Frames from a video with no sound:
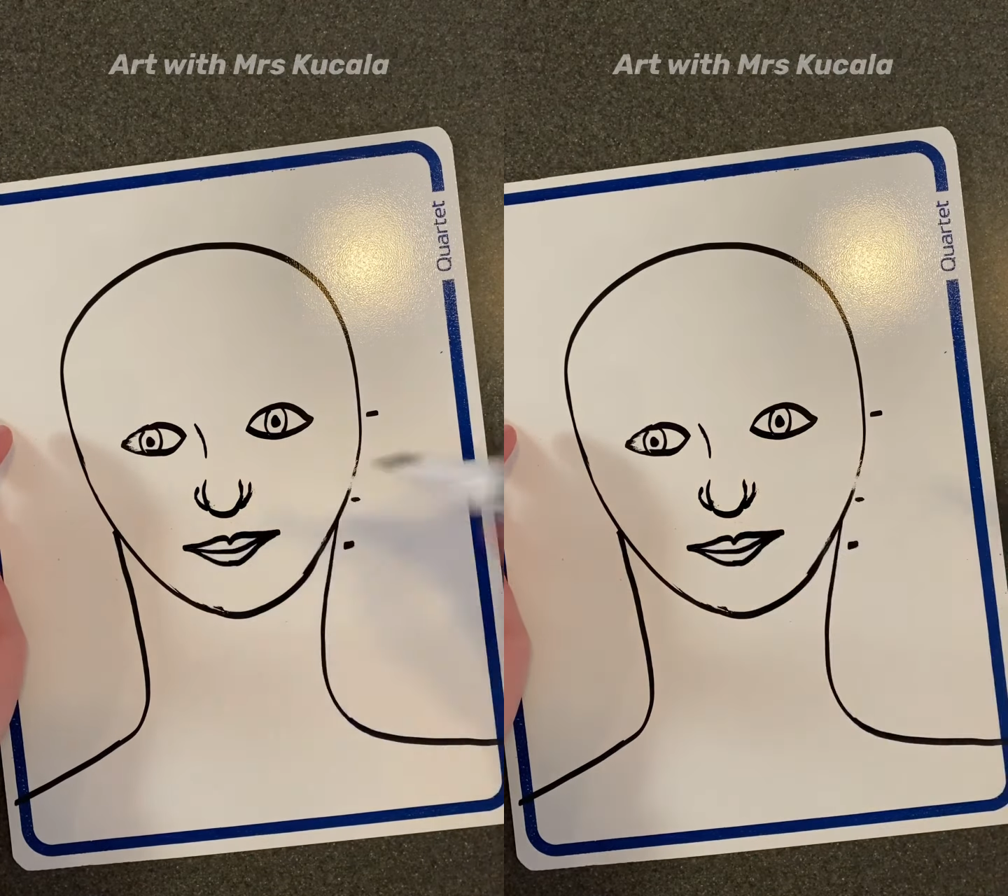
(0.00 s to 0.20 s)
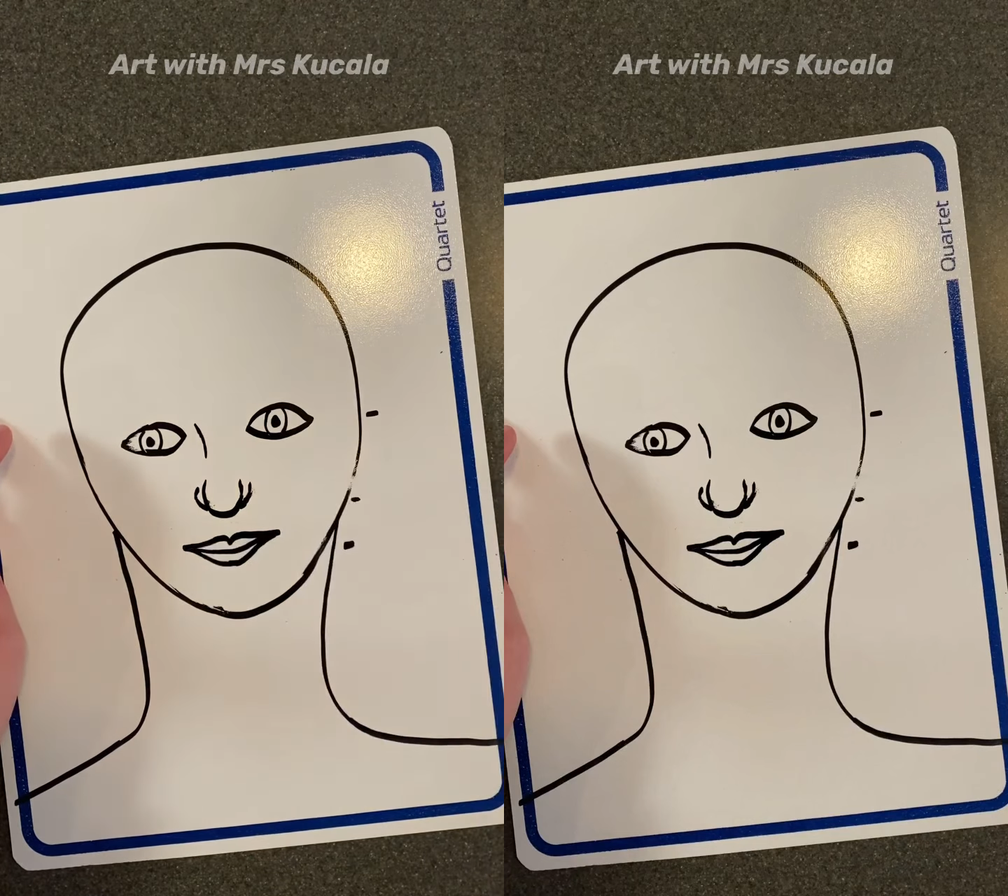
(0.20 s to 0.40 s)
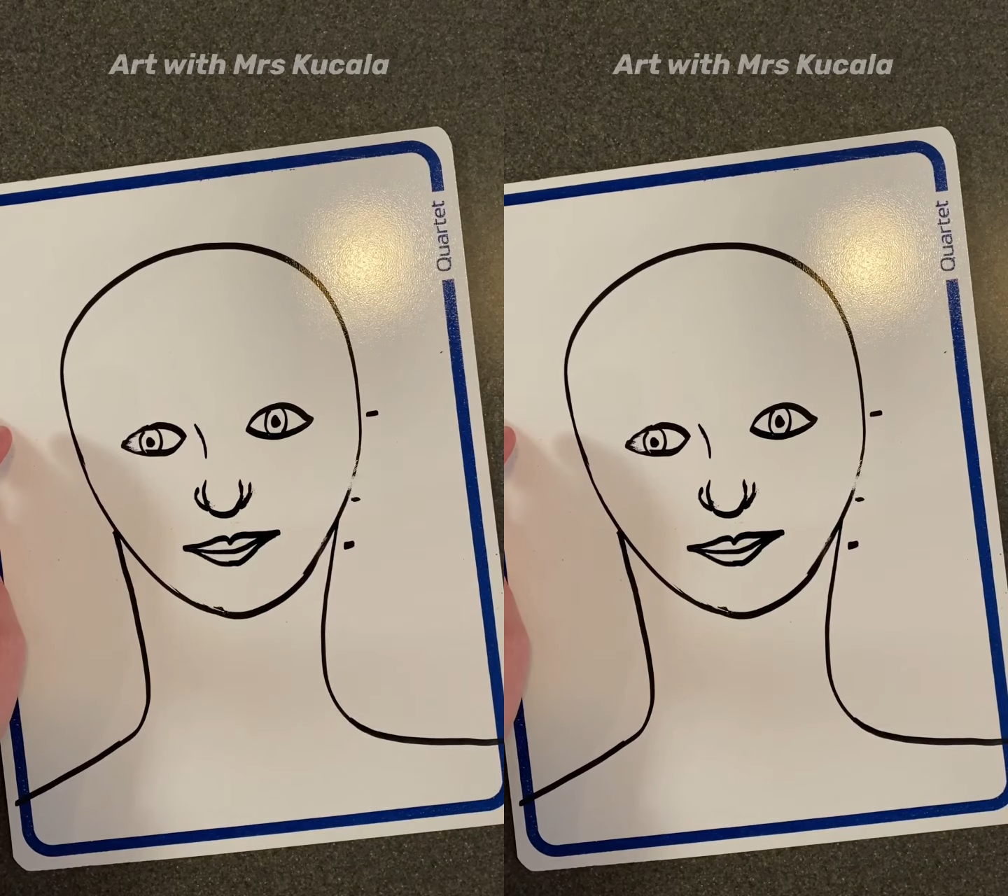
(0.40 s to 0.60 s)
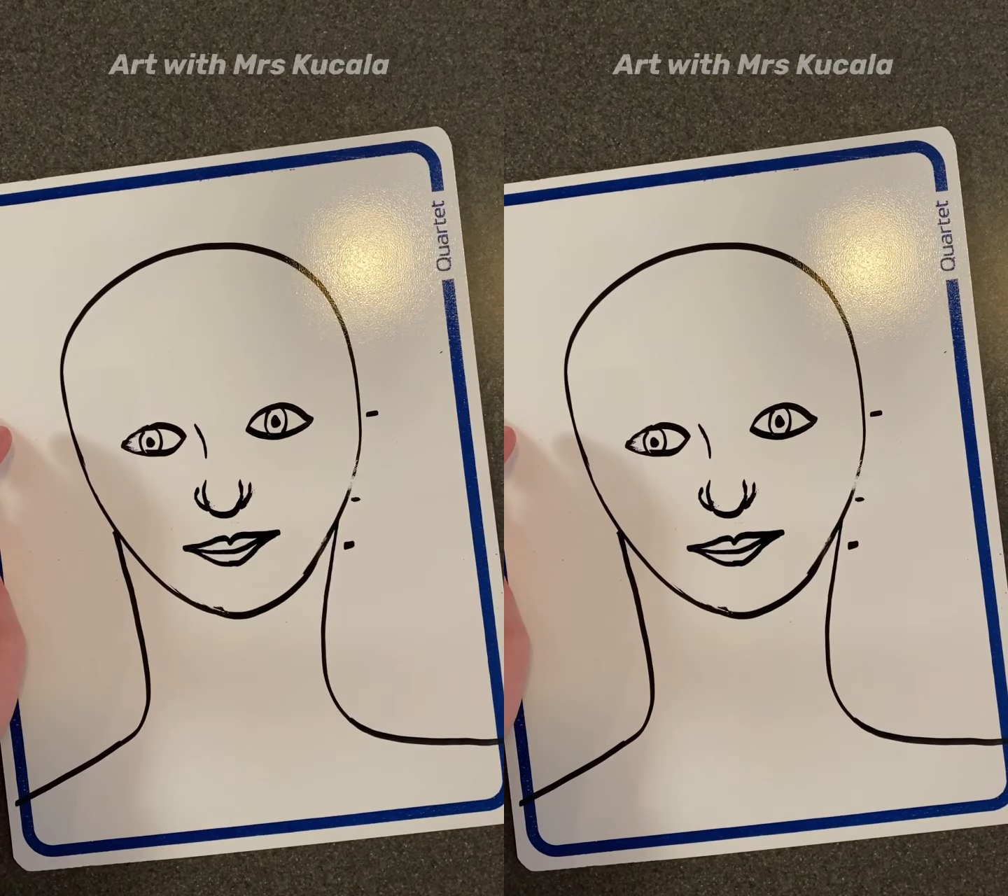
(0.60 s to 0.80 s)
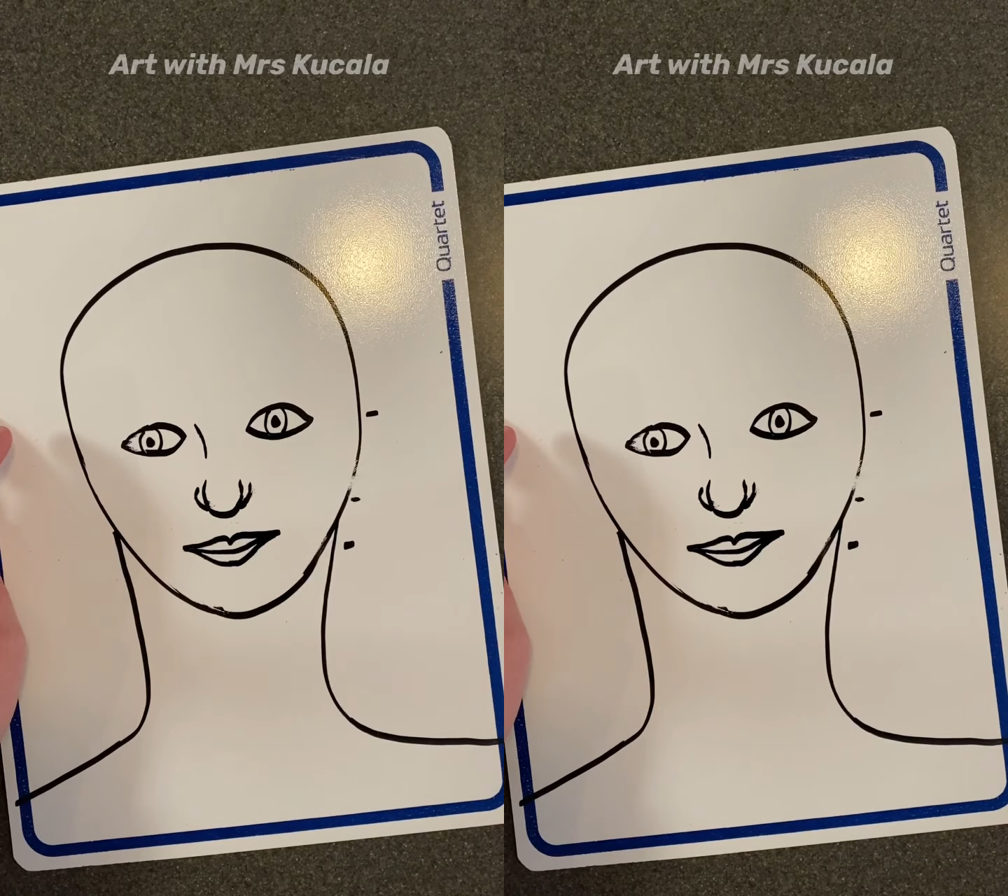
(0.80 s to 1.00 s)
the 2
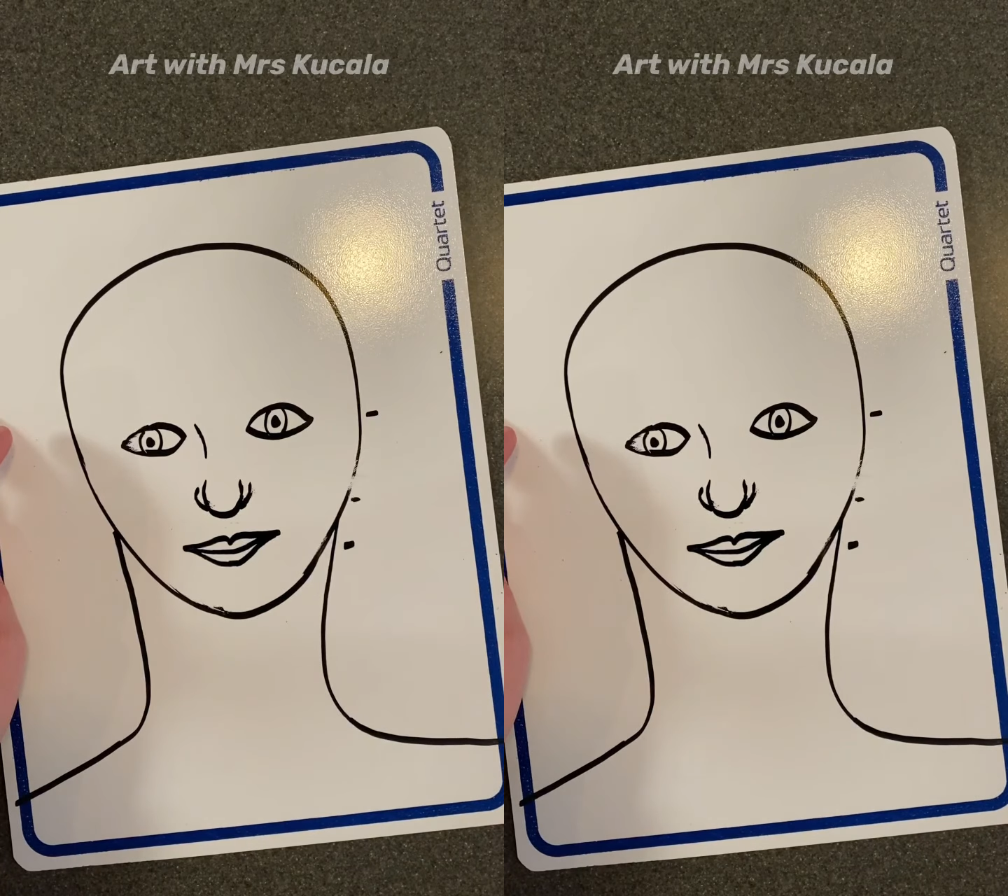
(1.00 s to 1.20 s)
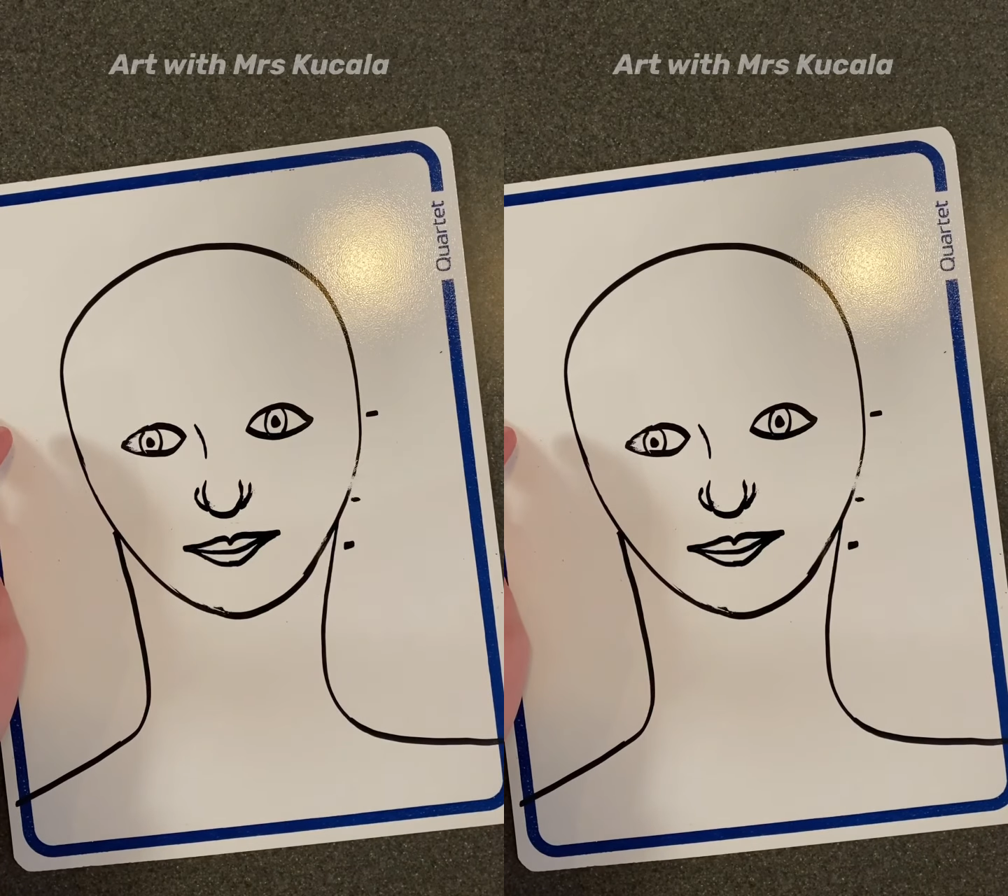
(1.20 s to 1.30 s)
lips.